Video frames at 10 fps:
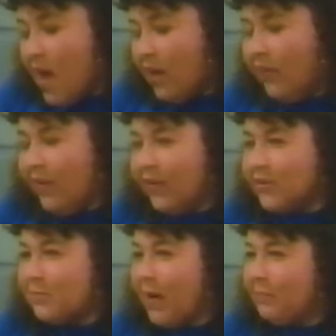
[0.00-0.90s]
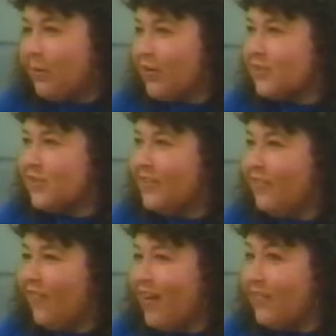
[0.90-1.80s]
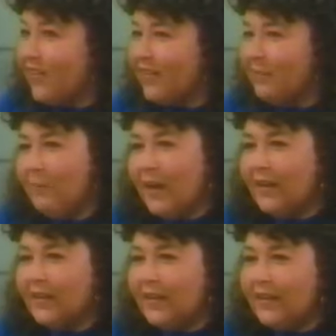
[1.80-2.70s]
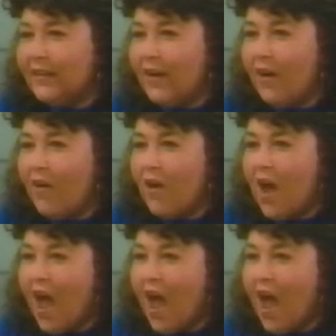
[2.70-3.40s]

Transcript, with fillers: and then there's my personal favorite, the male ego.